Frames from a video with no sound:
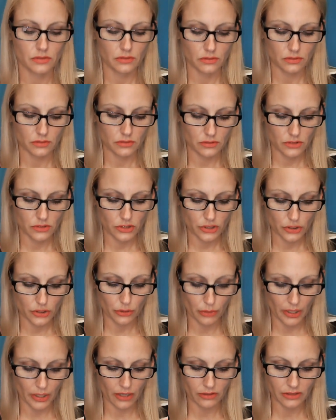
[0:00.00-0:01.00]

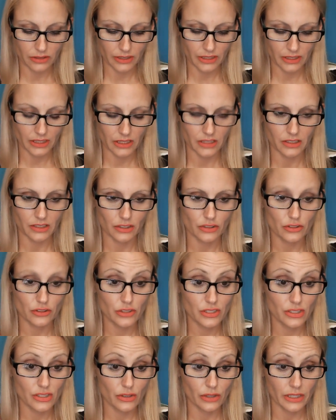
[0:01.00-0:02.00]
surrounding it. You
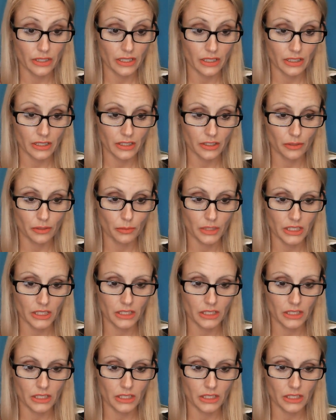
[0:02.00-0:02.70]
still can't hear me?